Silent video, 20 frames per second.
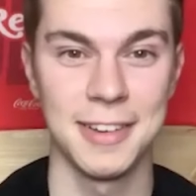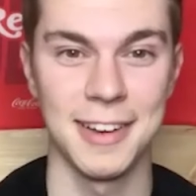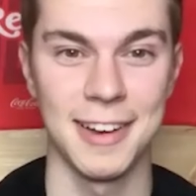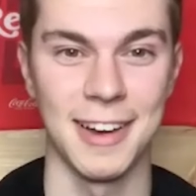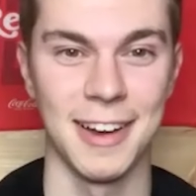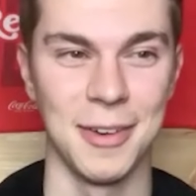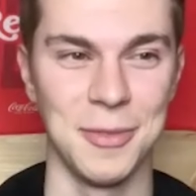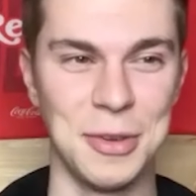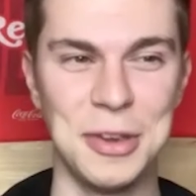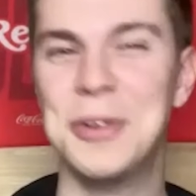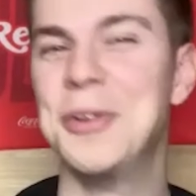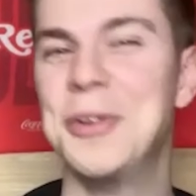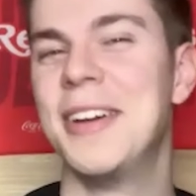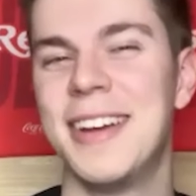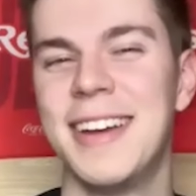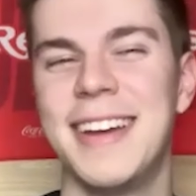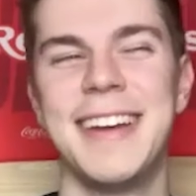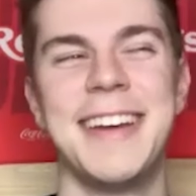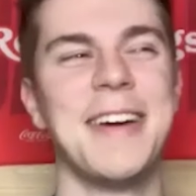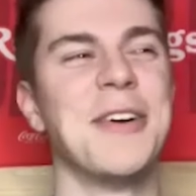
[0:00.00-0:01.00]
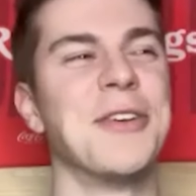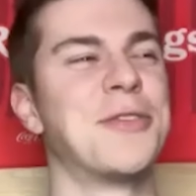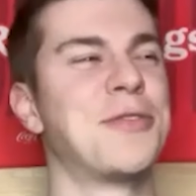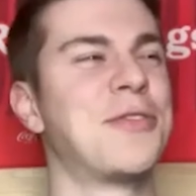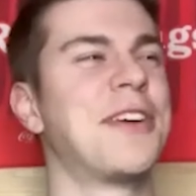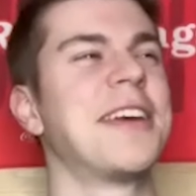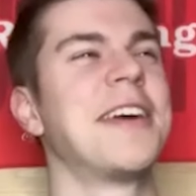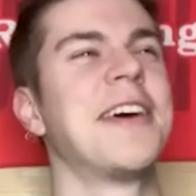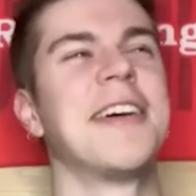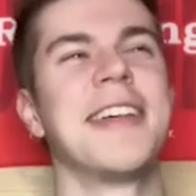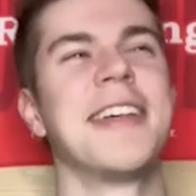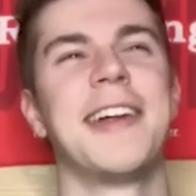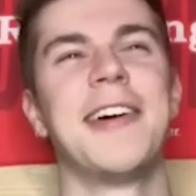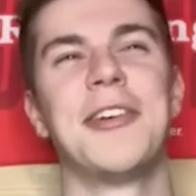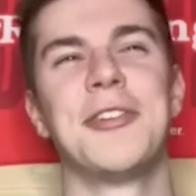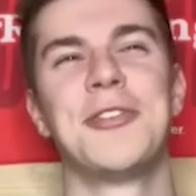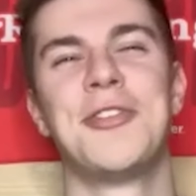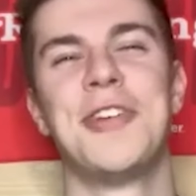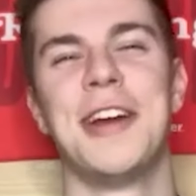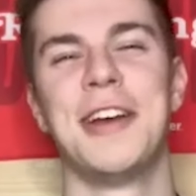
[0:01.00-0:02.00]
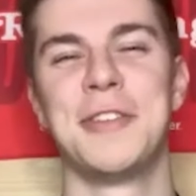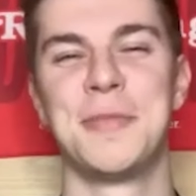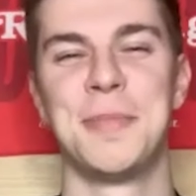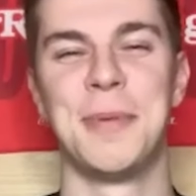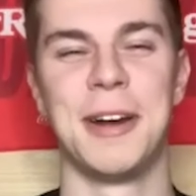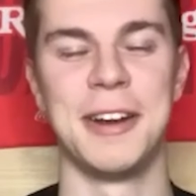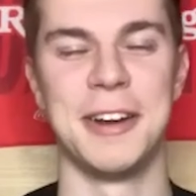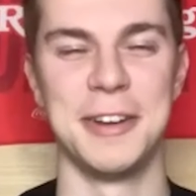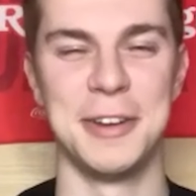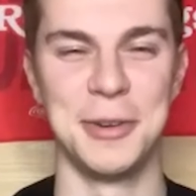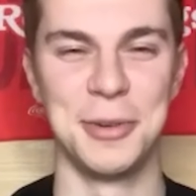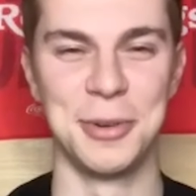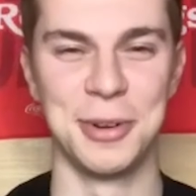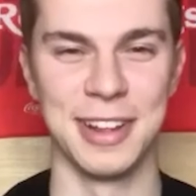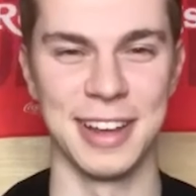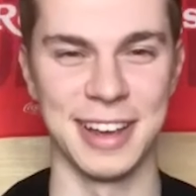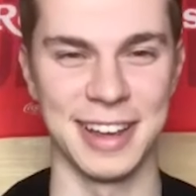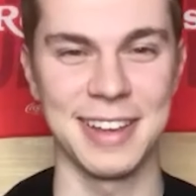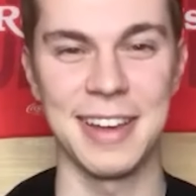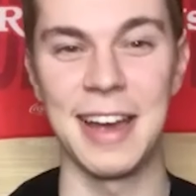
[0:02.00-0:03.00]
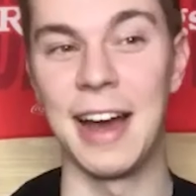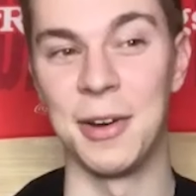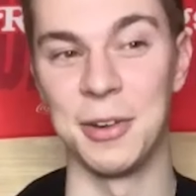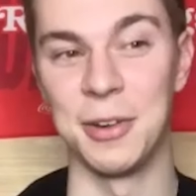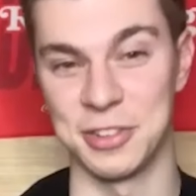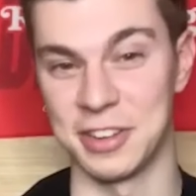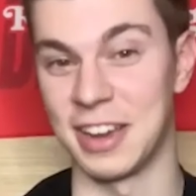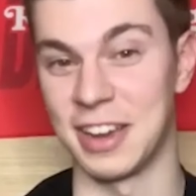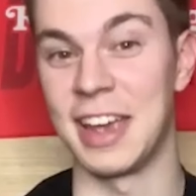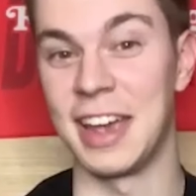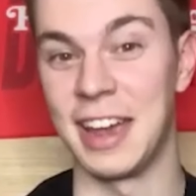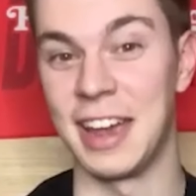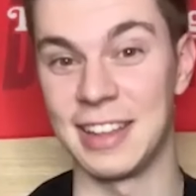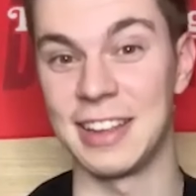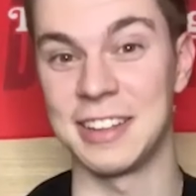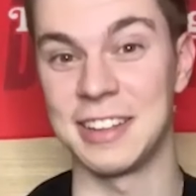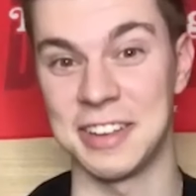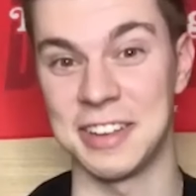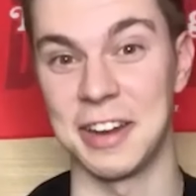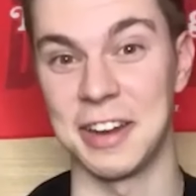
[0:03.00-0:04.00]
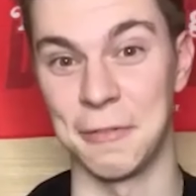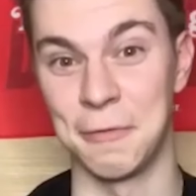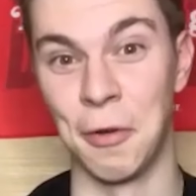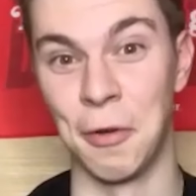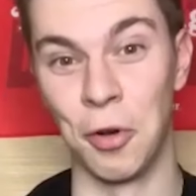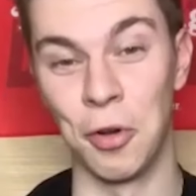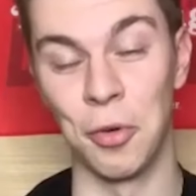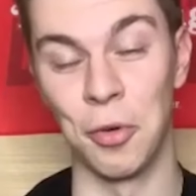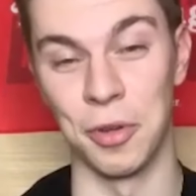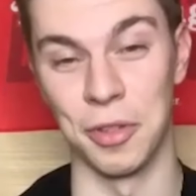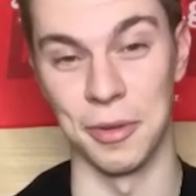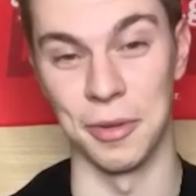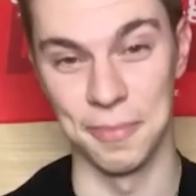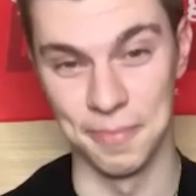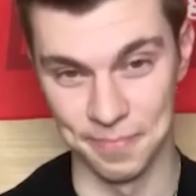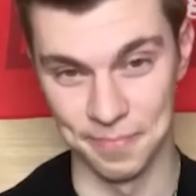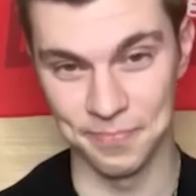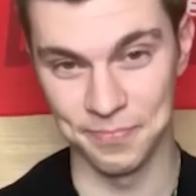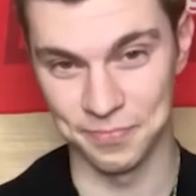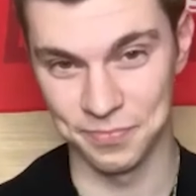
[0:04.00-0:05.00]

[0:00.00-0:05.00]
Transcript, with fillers: Um, you, it was funny all that all transpired. You were like, I was like, hey, I'd like to get a photo with him.